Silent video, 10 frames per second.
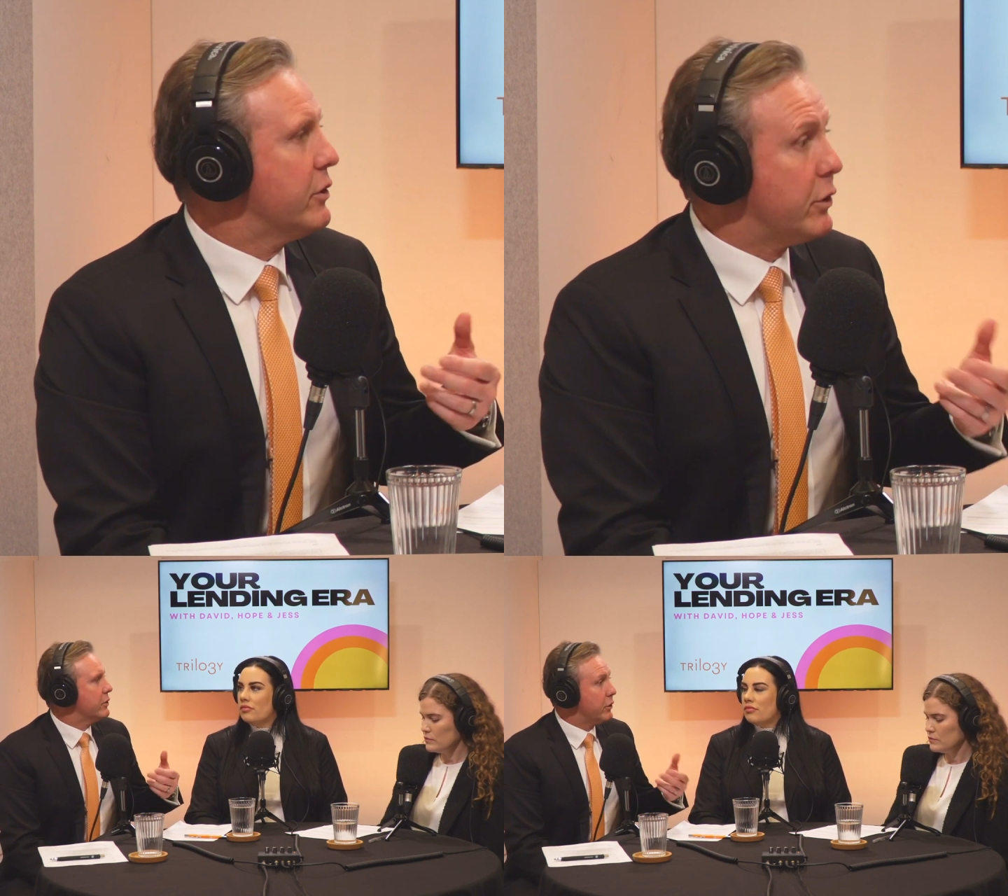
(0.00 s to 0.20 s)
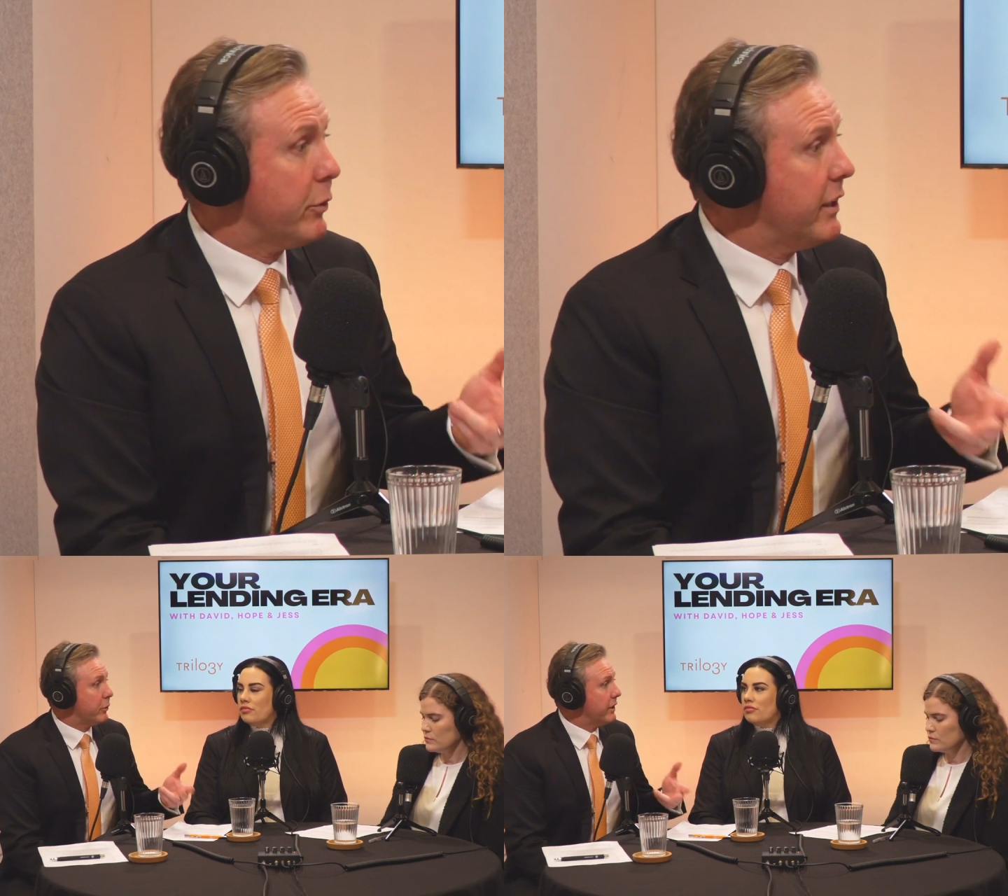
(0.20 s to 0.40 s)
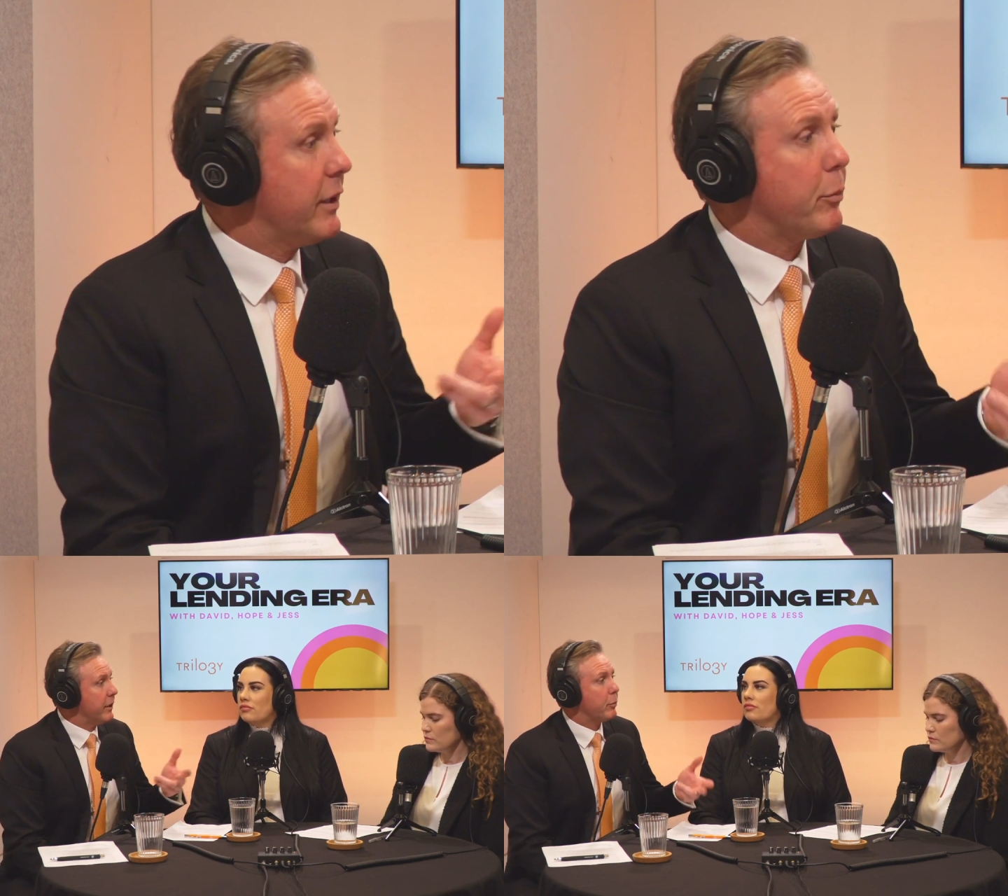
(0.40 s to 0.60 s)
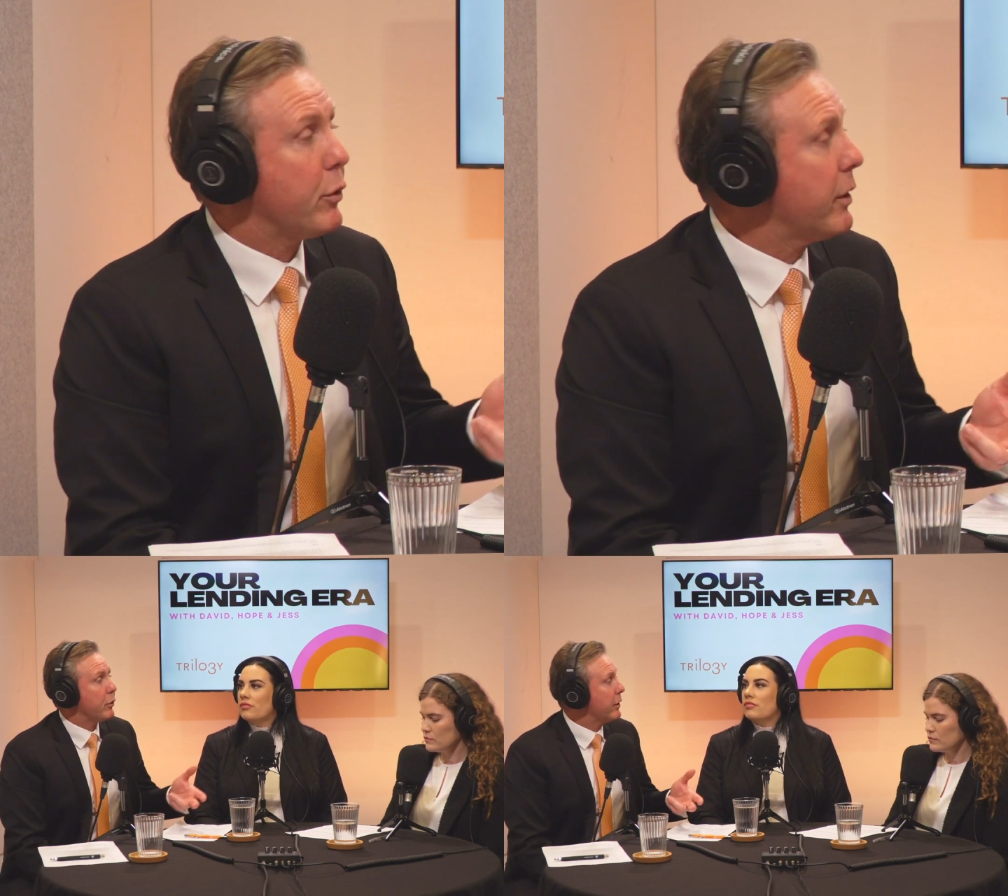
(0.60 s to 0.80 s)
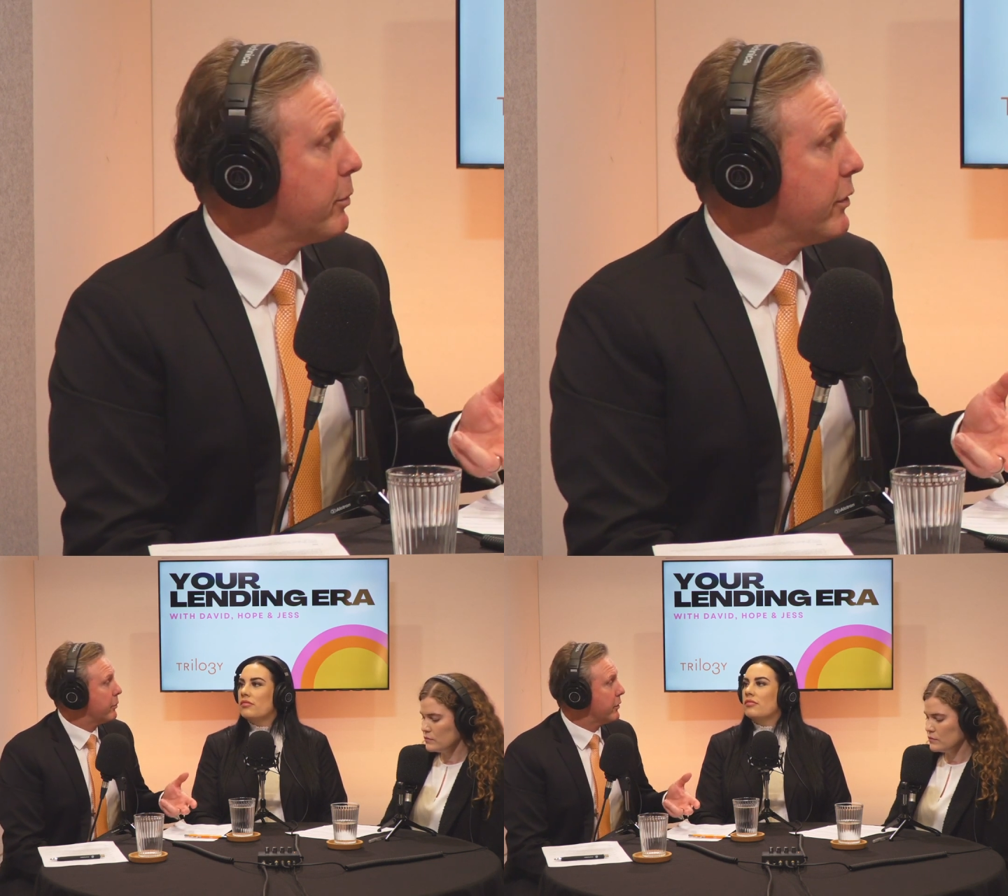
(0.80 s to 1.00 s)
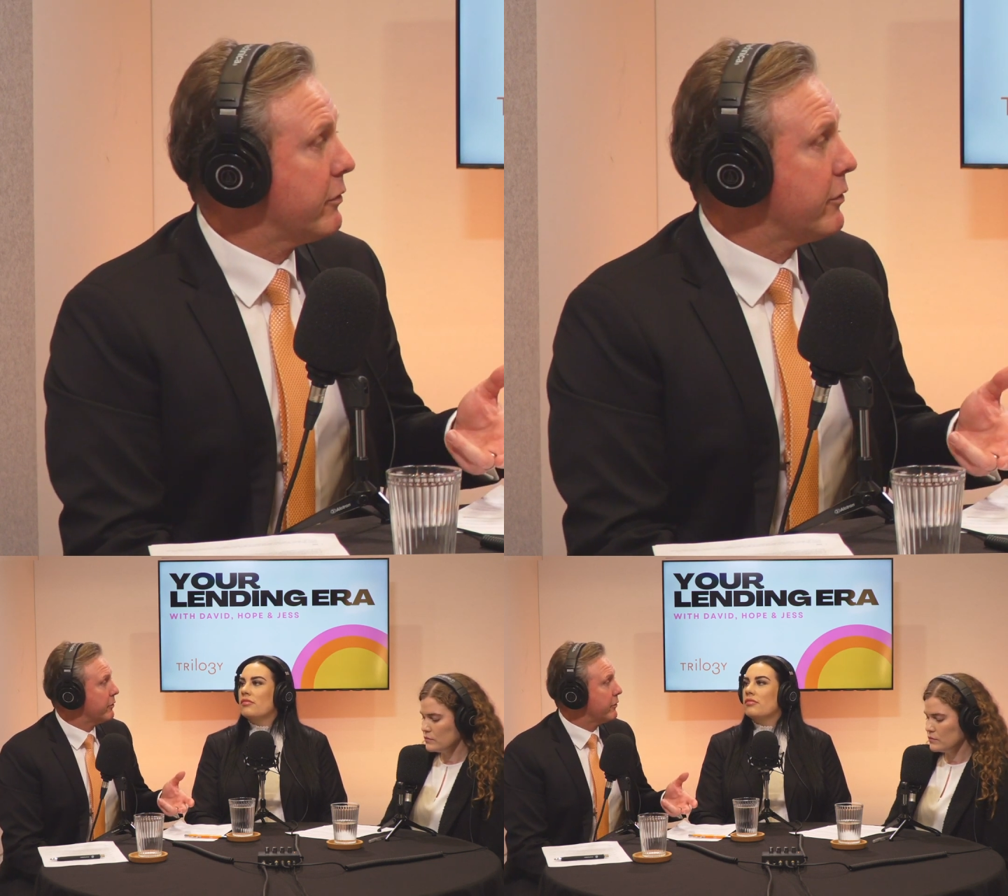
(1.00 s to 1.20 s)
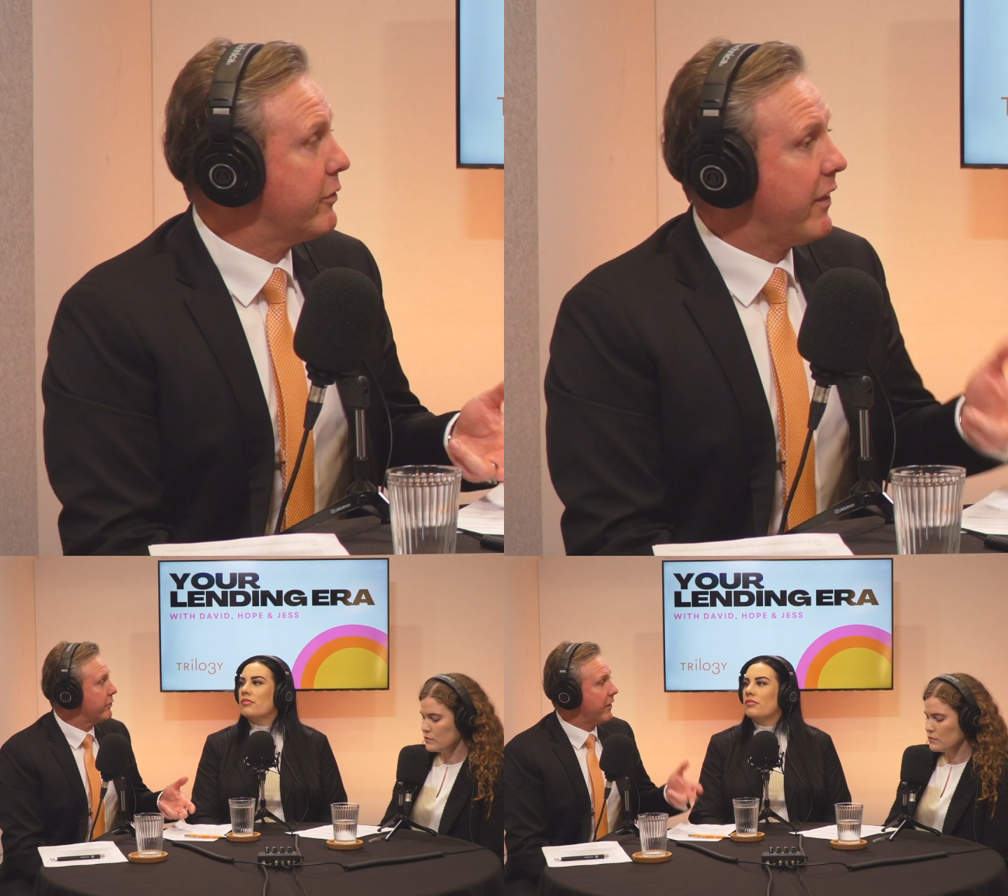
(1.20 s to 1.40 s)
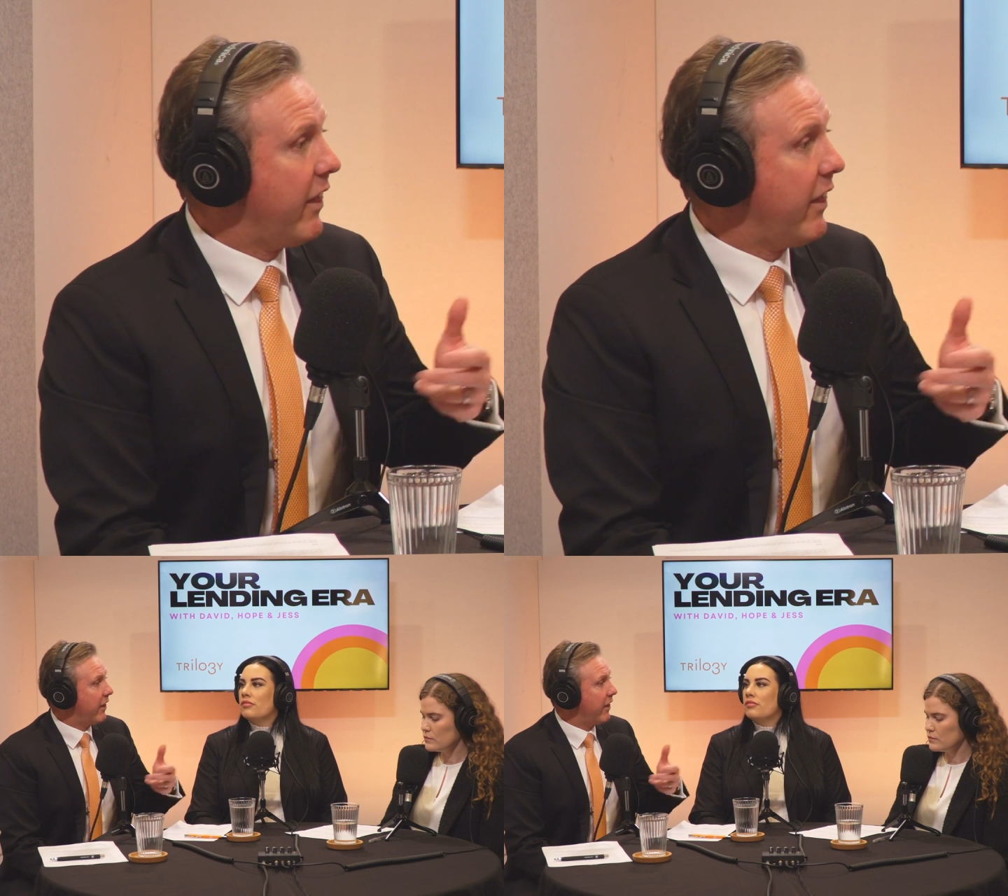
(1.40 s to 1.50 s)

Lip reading: Do we need a pre-approval for